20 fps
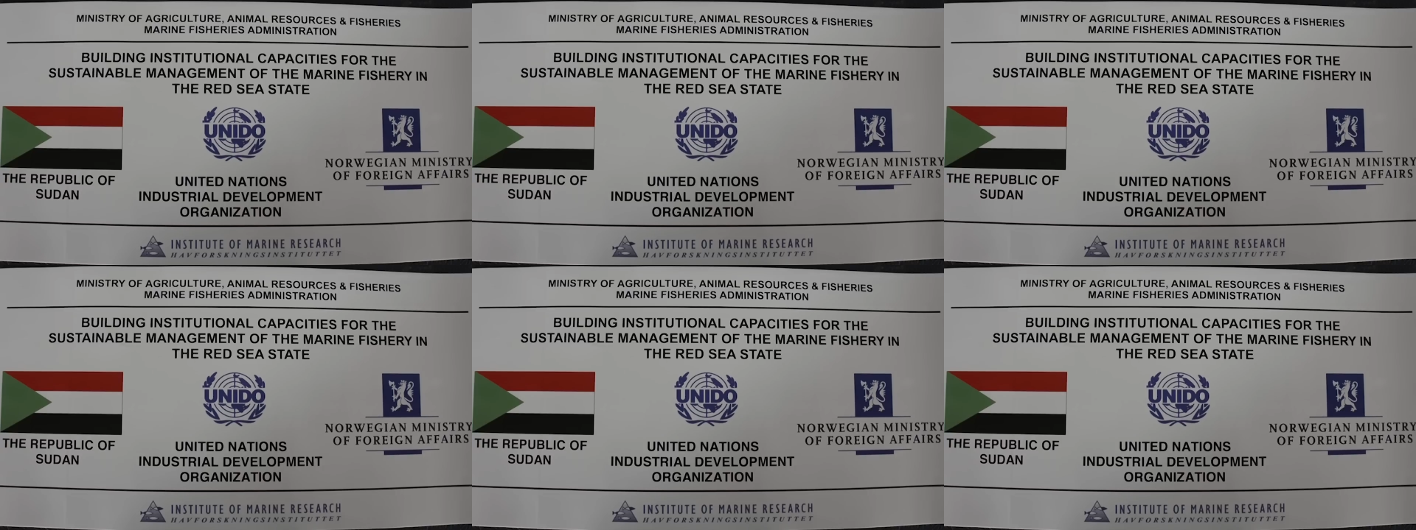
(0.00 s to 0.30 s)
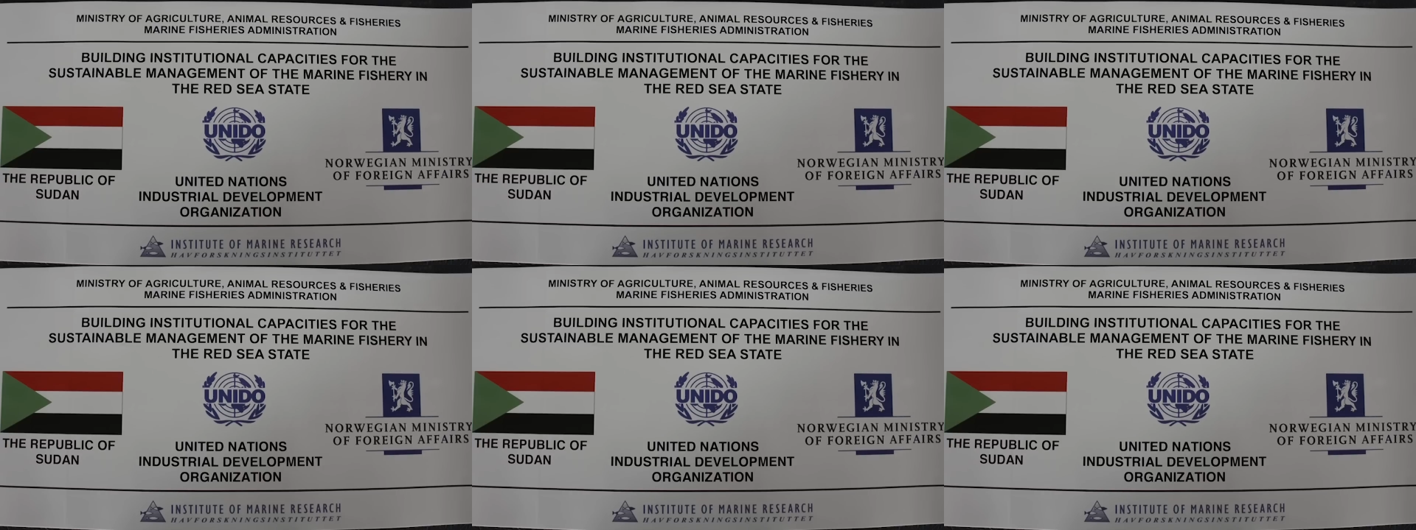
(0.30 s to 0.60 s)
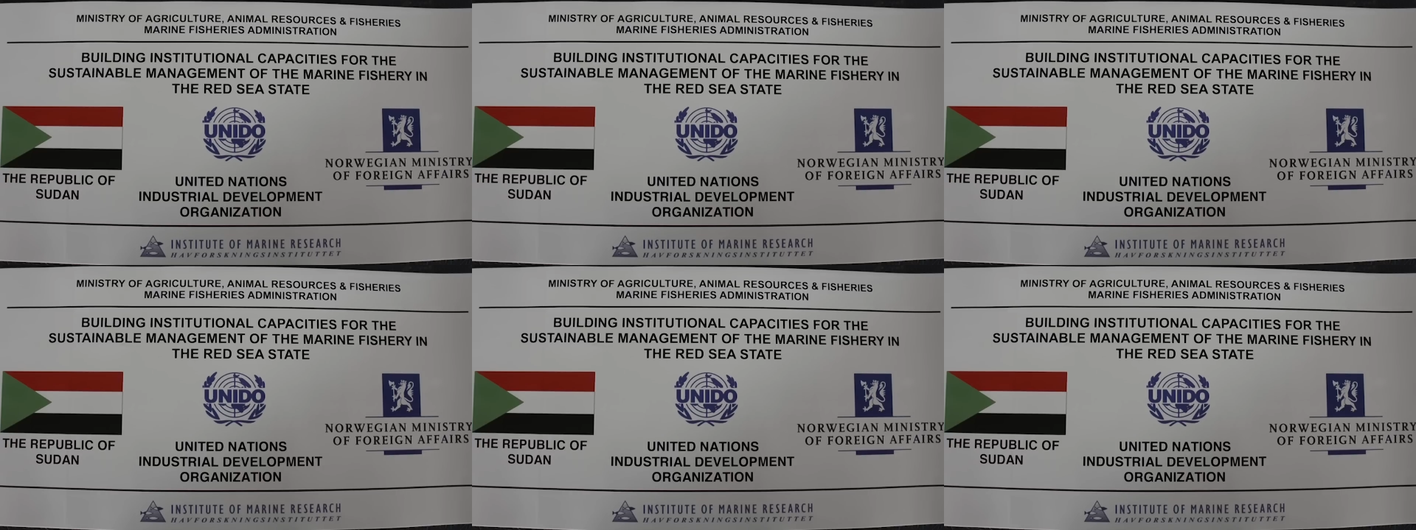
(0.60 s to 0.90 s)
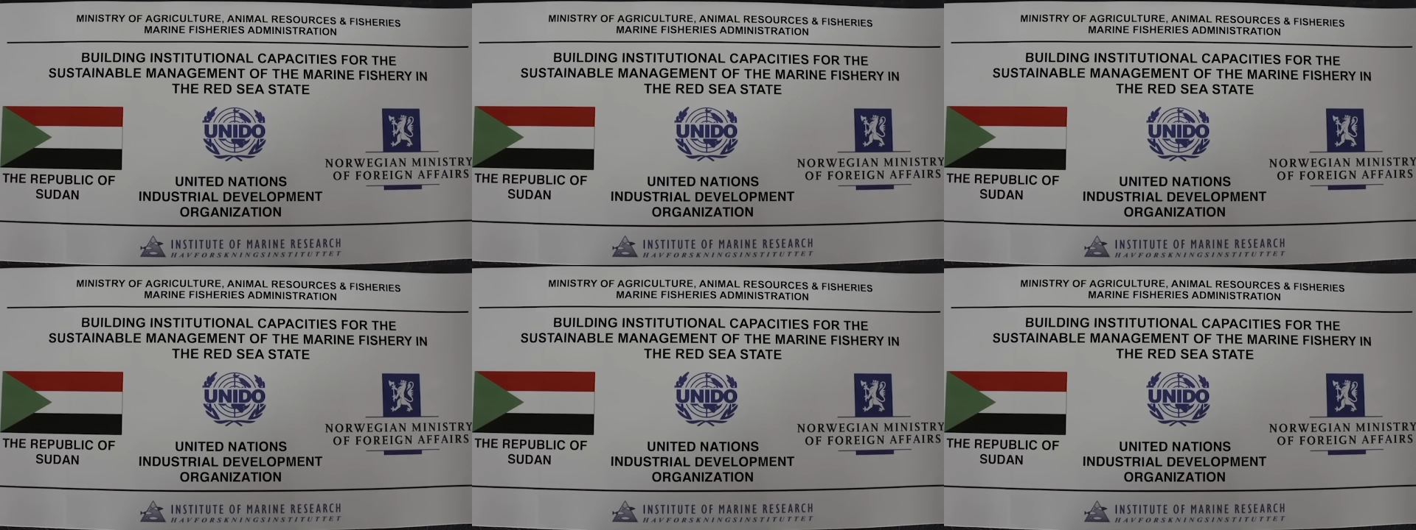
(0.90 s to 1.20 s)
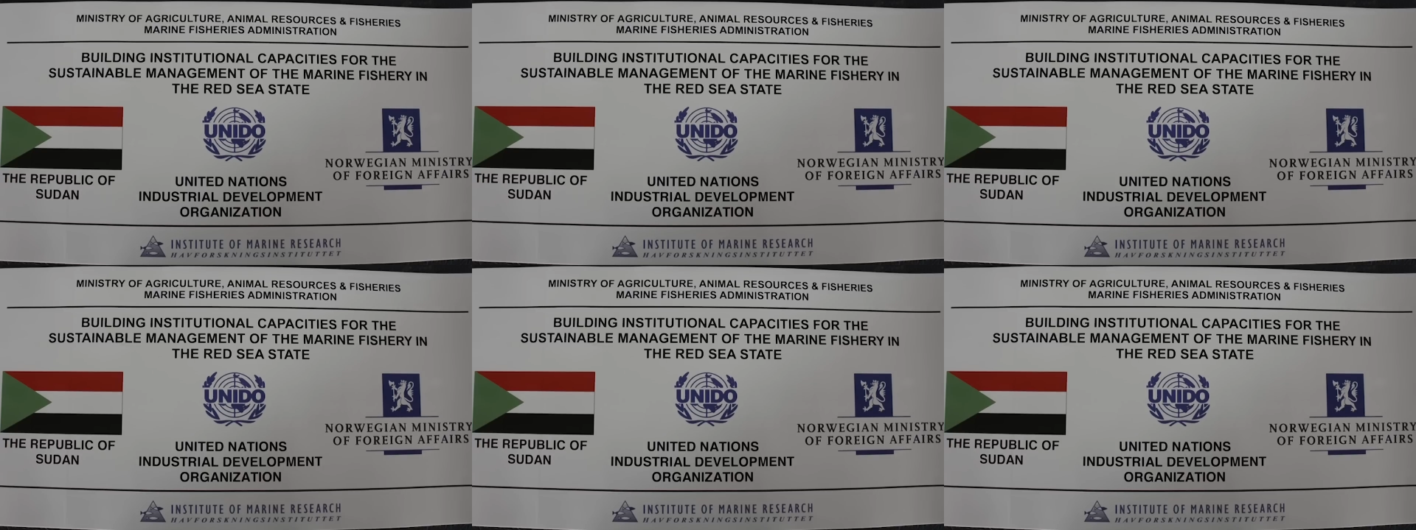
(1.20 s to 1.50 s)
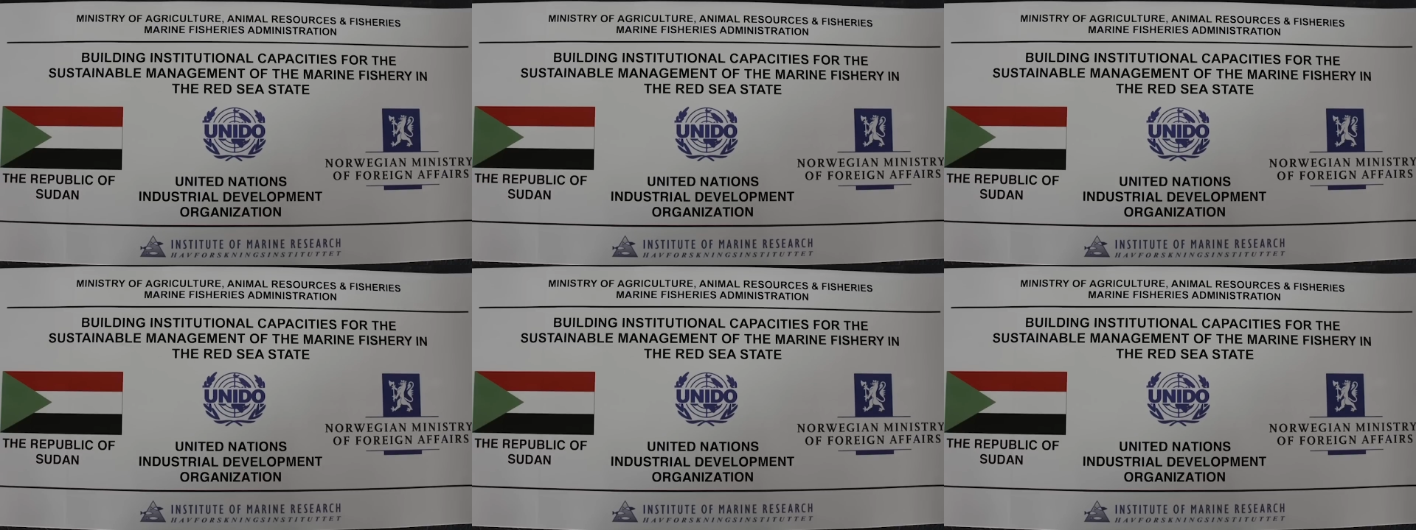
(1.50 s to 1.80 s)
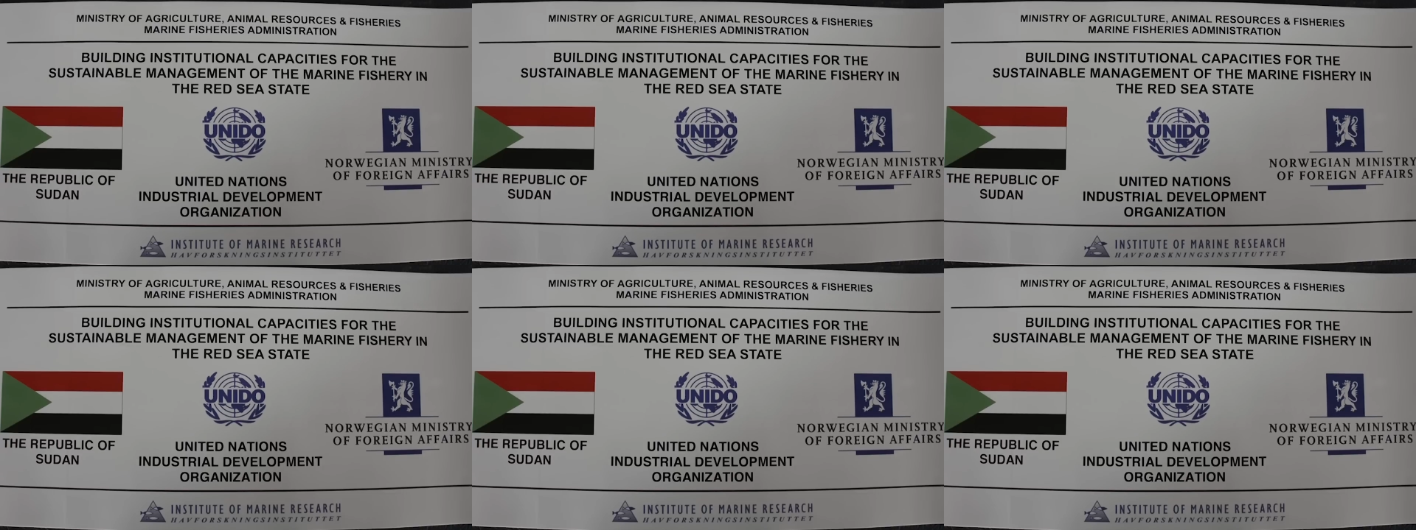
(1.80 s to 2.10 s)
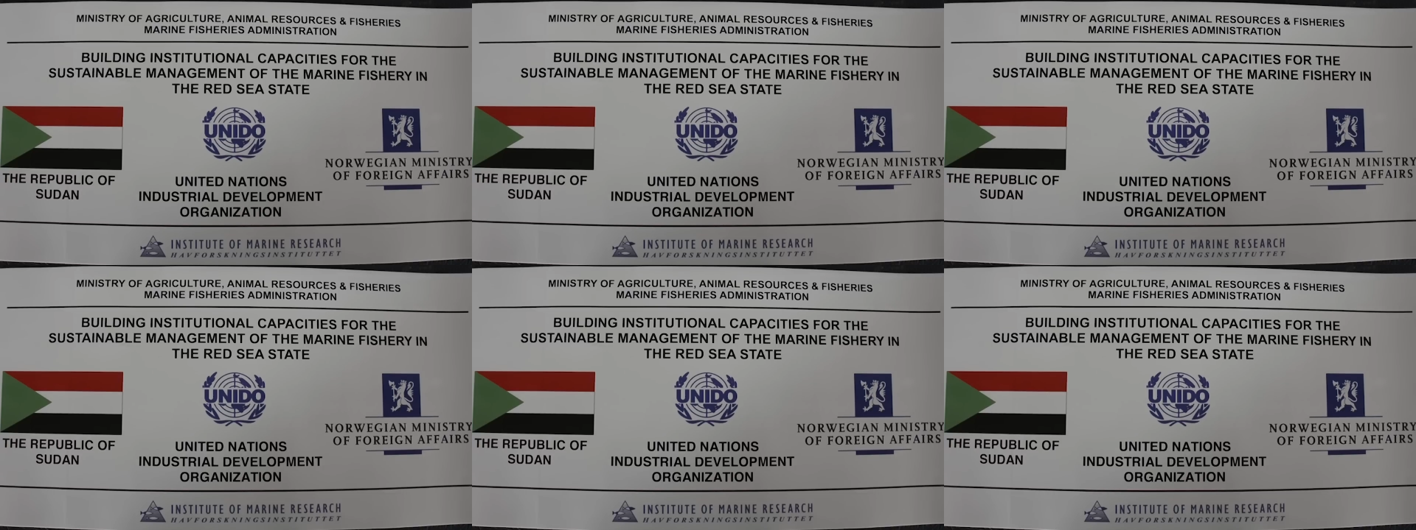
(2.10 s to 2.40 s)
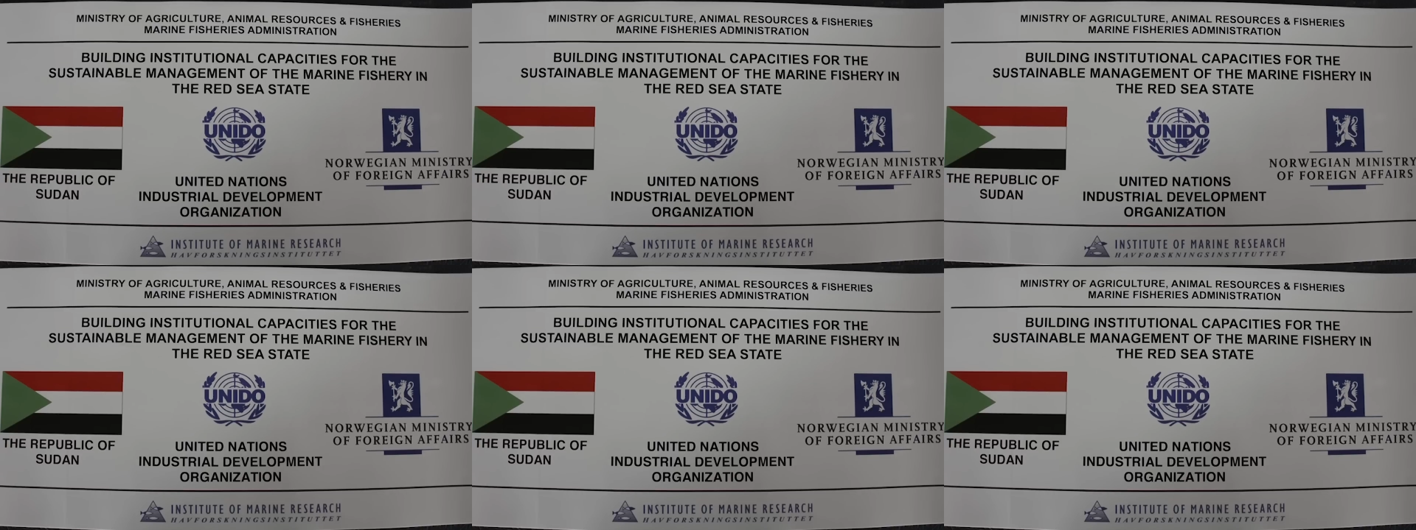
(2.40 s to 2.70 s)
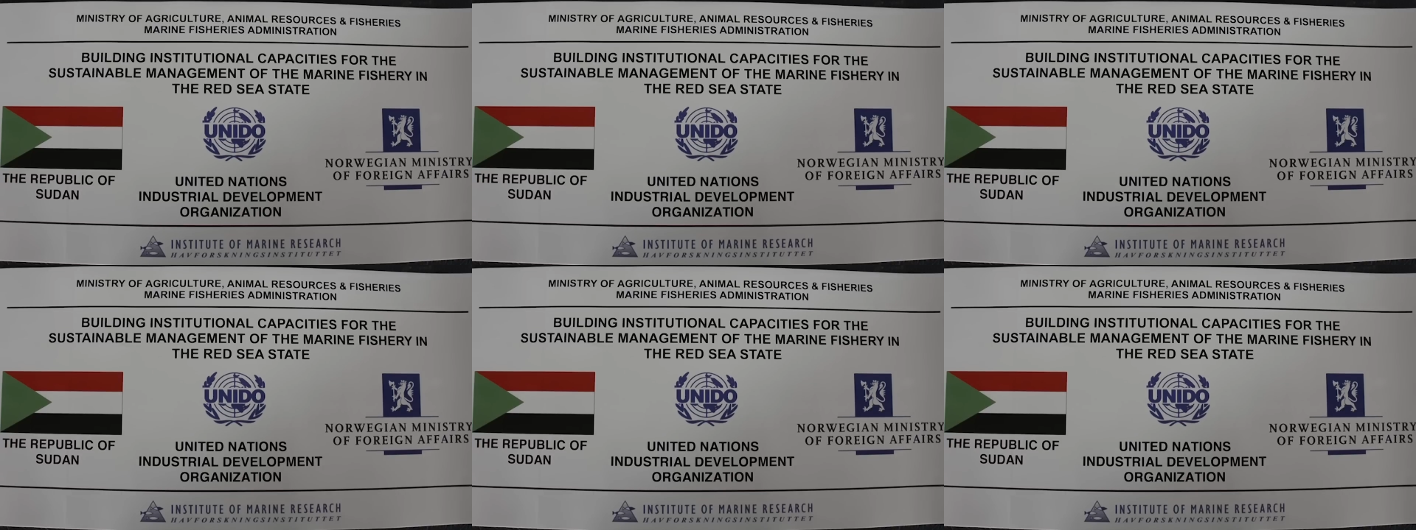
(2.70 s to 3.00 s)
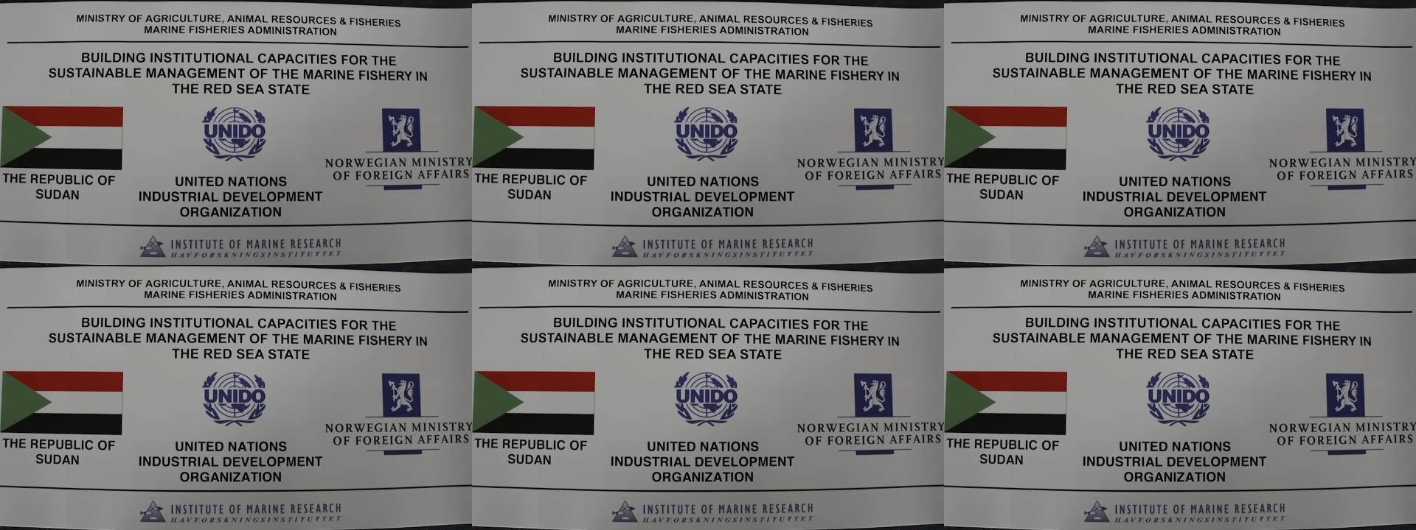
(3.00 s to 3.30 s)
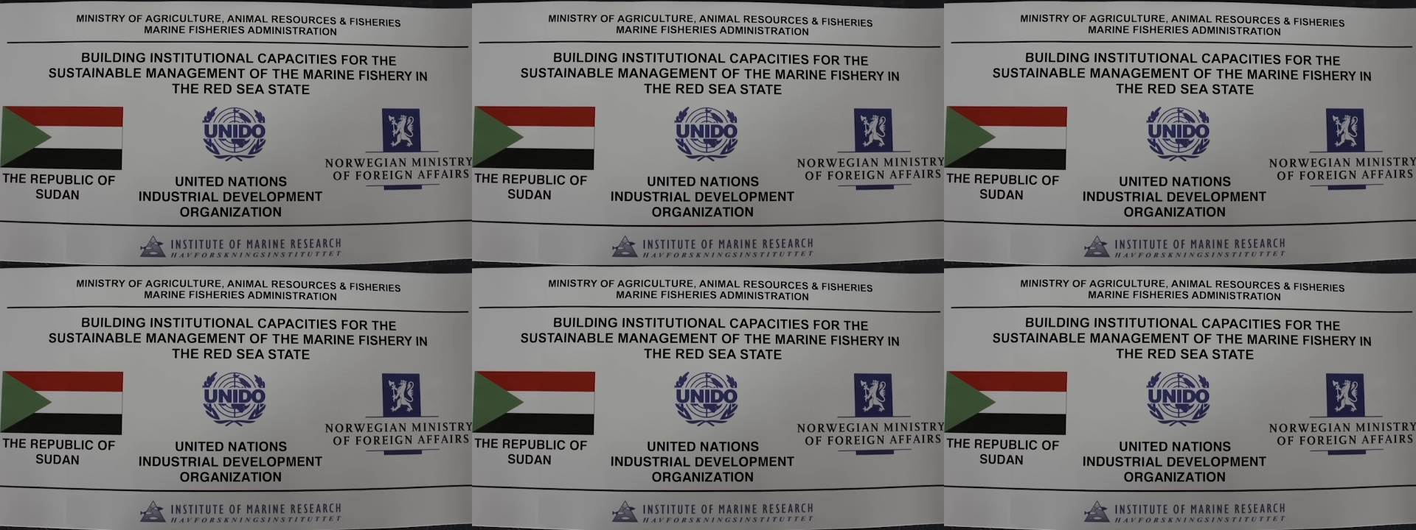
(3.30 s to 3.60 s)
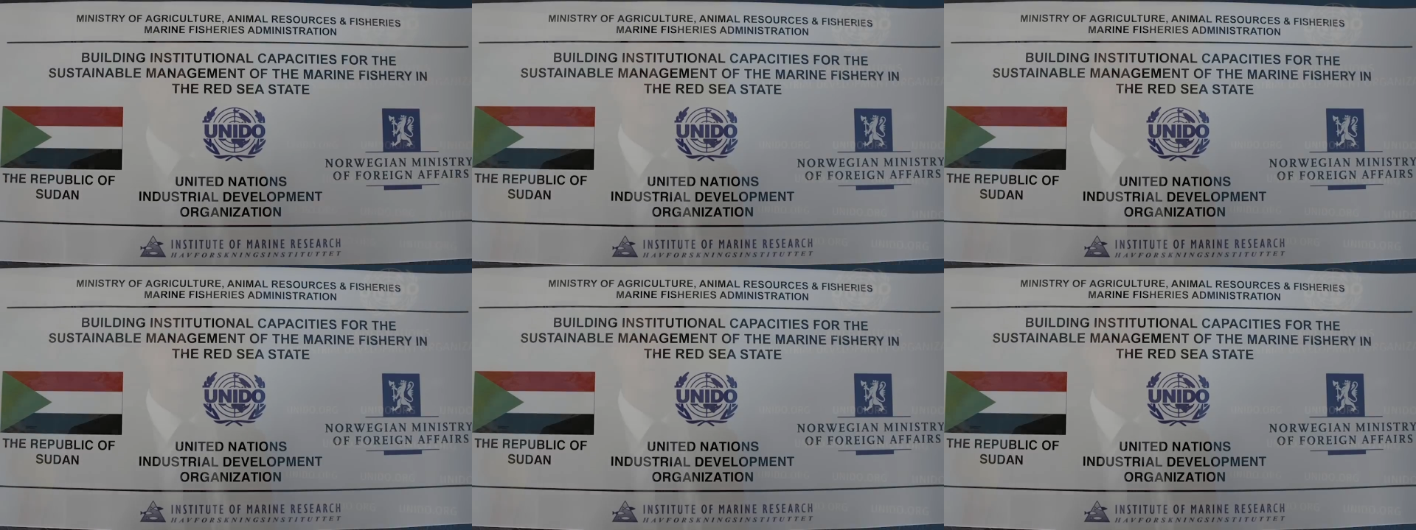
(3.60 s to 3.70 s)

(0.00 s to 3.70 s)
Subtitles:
No face is visible, so there are no lips to read.